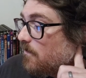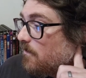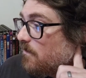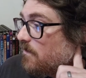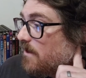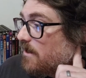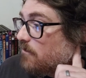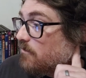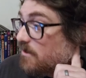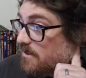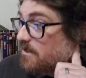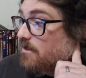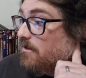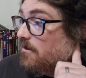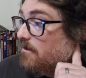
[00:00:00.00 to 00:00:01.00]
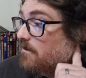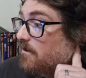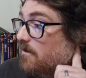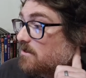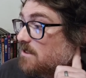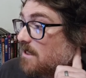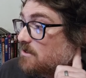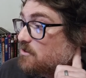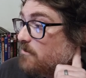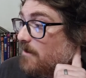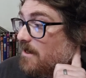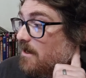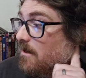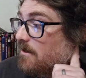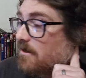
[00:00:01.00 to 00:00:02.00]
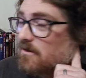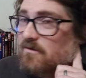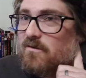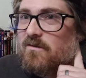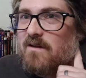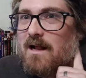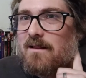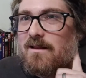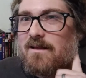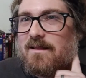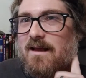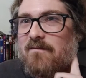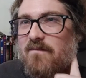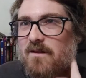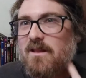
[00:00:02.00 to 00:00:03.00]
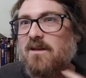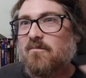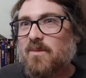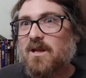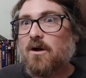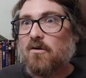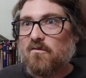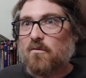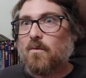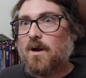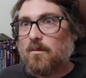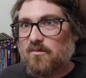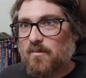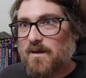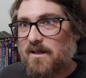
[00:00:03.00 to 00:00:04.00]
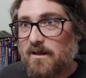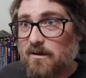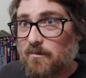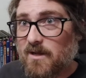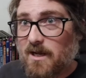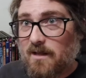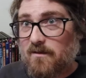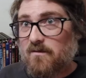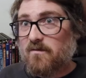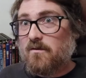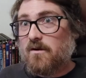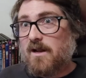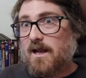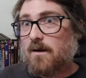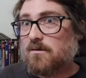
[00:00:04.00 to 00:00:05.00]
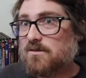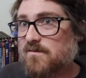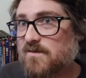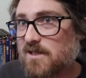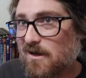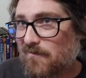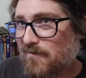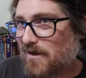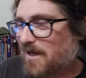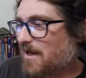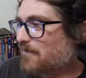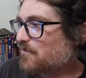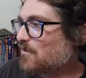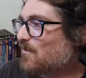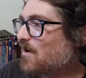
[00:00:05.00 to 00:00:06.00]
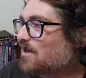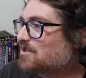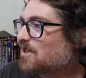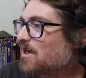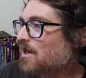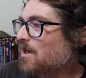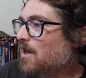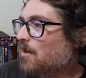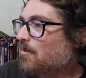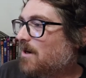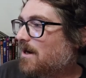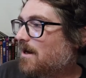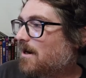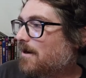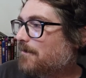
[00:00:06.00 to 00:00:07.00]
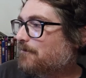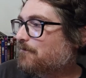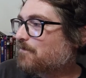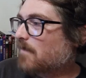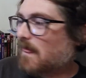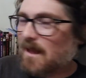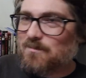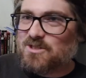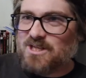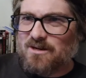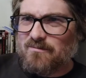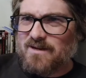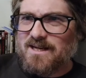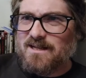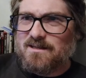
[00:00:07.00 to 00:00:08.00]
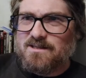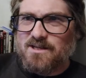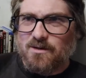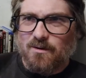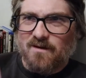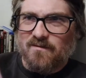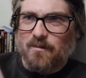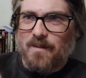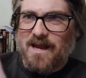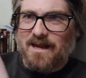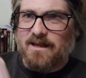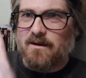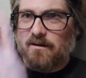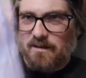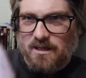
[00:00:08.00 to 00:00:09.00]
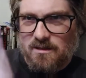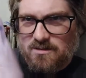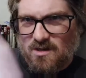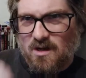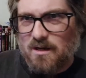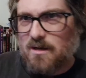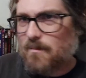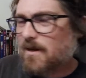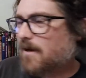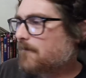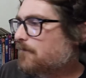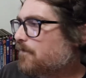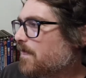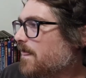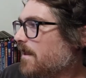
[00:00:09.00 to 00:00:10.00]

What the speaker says: they're really good. There's not too many on here, so it's not like that feeling of being overwhelmed by, like, oh my God, there's 30 hours of stuff I have to watch. But I'm just going to read it to you off the back here, and then I'll talk about